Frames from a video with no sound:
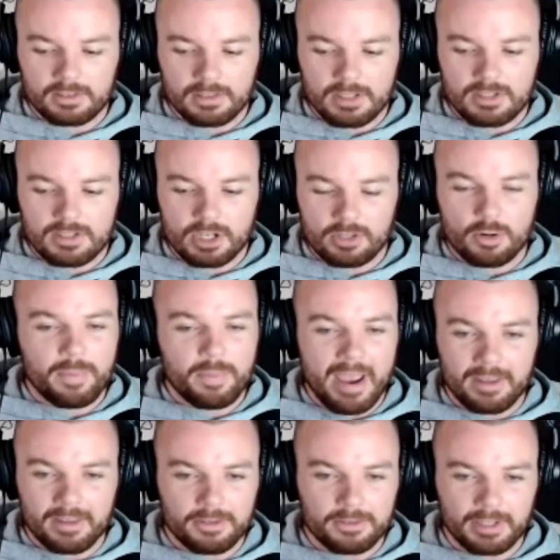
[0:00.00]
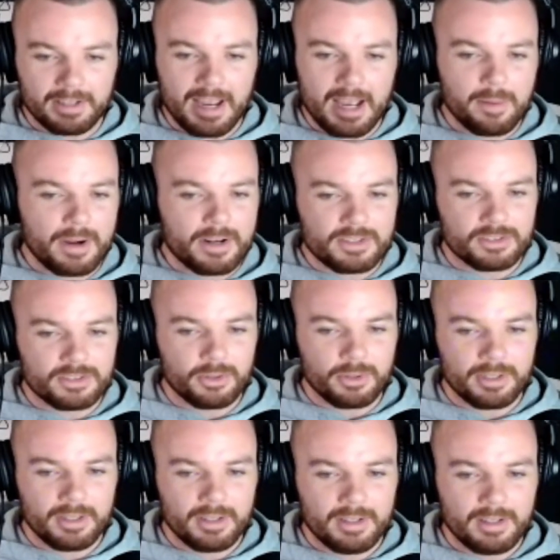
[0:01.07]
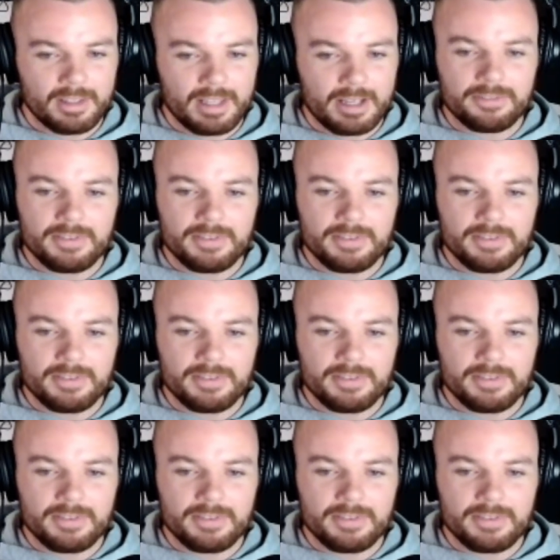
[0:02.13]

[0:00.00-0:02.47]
it's so repetitive, like how much you do it. I found